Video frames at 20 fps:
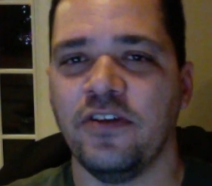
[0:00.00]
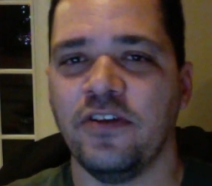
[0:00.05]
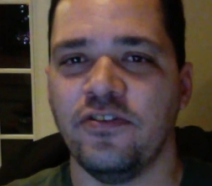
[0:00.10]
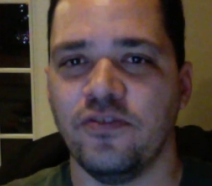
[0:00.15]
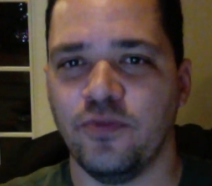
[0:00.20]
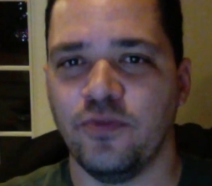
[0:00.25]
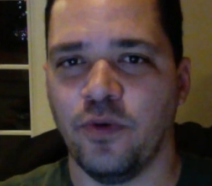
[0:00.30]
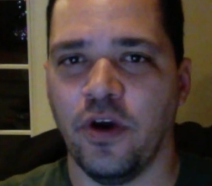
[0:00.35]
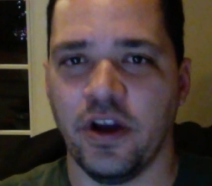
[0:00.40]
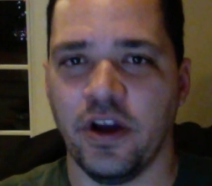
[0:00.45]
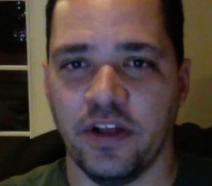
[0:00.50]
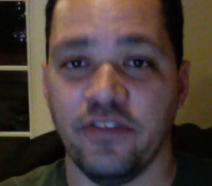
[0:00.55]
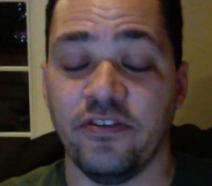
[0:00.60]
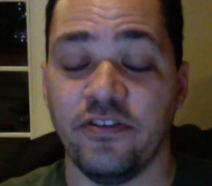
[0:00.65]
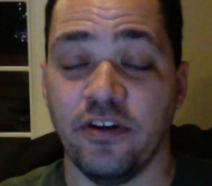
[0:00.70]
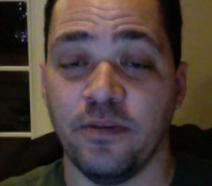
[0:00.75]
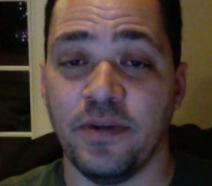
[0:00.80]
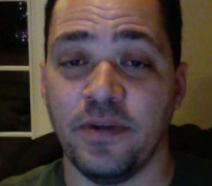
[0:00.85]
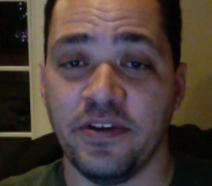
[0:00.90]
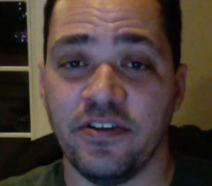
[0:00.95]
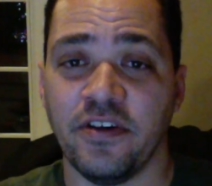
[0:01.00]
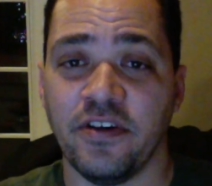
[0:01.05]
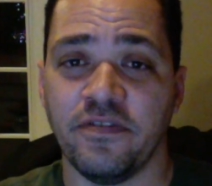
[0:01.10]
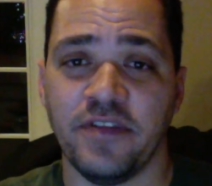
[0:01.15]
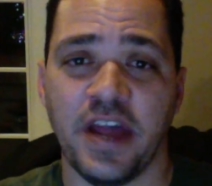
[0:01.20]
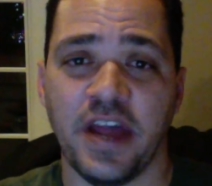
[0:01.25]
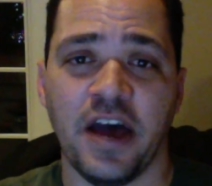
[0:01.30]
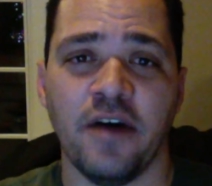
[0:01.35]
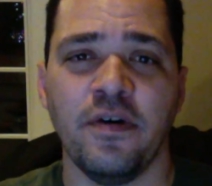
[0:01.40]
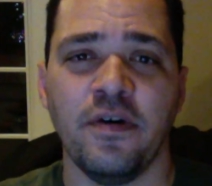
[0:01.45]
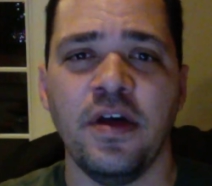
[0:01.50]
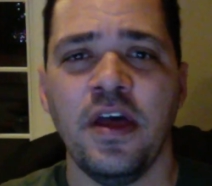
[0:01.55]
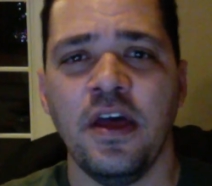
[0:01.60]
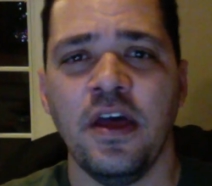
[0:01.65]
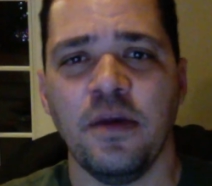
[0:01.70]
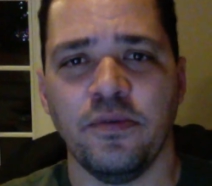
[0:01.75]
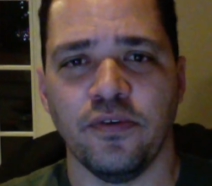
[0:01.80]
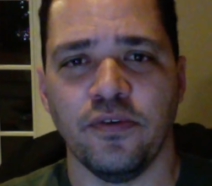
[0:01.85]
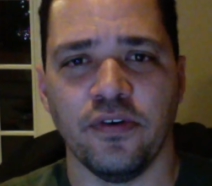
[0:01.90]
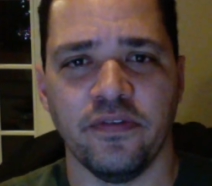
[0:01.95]
is where I consider myself now,
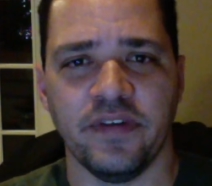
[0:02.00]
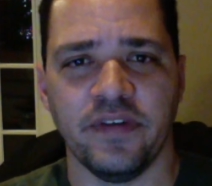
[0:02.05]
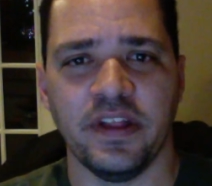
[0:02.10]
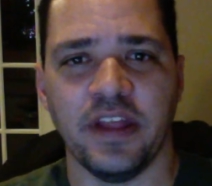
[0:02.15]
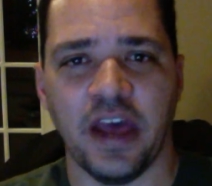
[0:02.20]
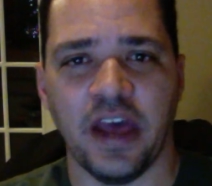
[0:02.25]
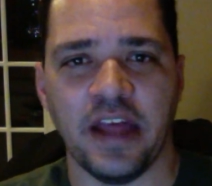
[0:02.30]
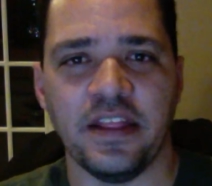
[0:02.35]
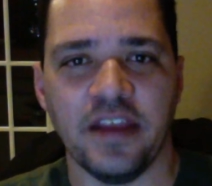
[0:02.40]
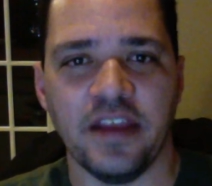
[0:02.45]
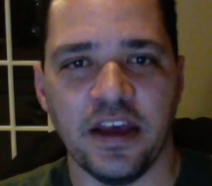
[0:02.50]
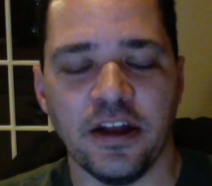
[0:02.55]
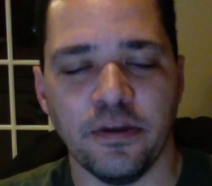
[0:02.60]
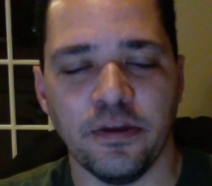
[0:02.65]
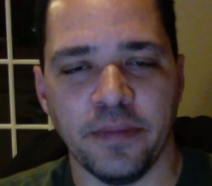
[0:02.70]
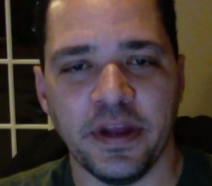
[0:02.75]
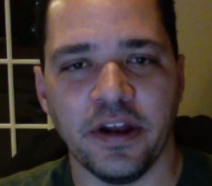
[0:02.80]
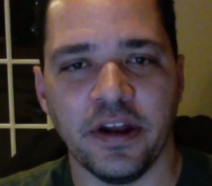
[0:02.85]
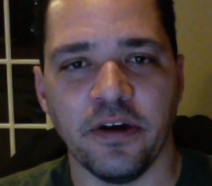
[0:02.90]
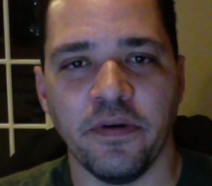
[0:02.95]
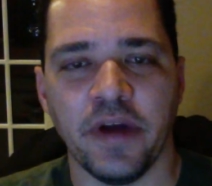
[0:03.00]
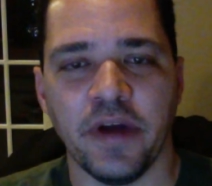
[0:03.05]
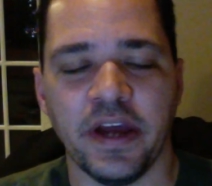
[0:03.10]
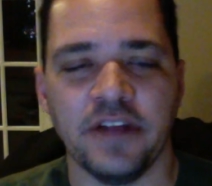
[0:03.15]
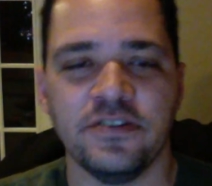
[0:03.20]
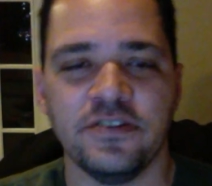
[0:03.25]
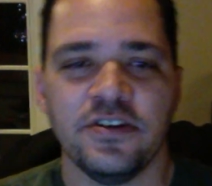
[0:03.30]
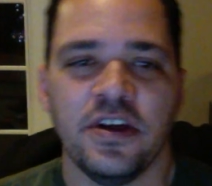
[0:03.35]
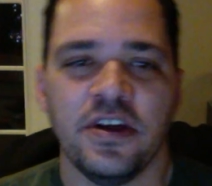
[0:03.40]
sort of at the intermediate range,